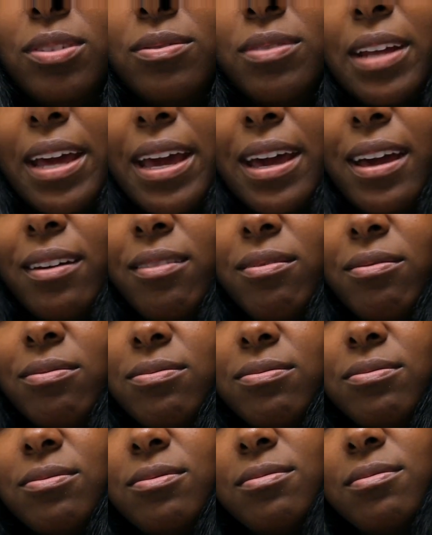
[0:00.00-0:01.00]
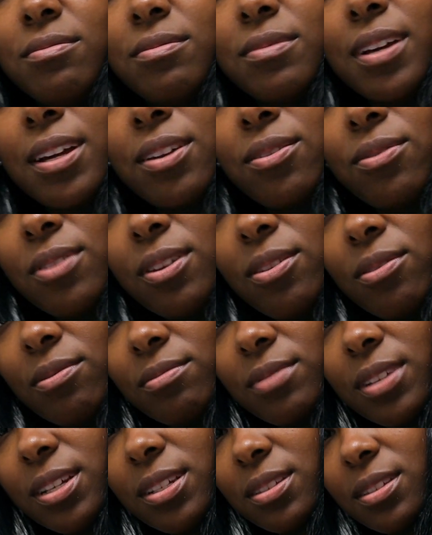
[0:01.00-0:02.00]
even have, I don't
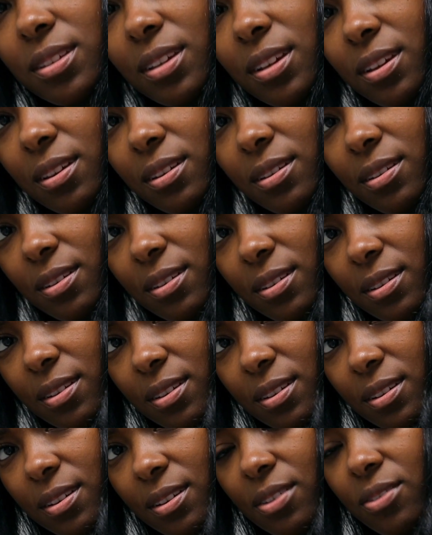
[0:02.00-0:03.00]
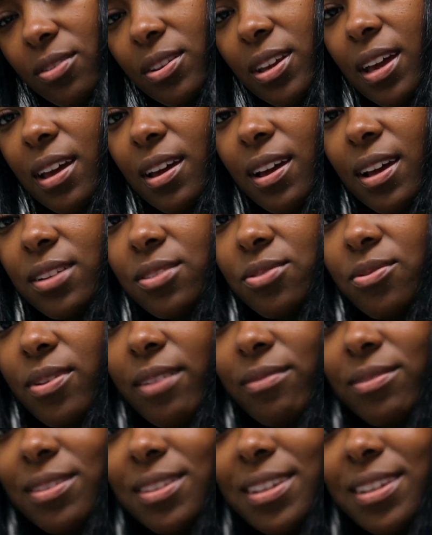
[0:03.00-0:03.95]
know, let's see. Oh yeah, I do have a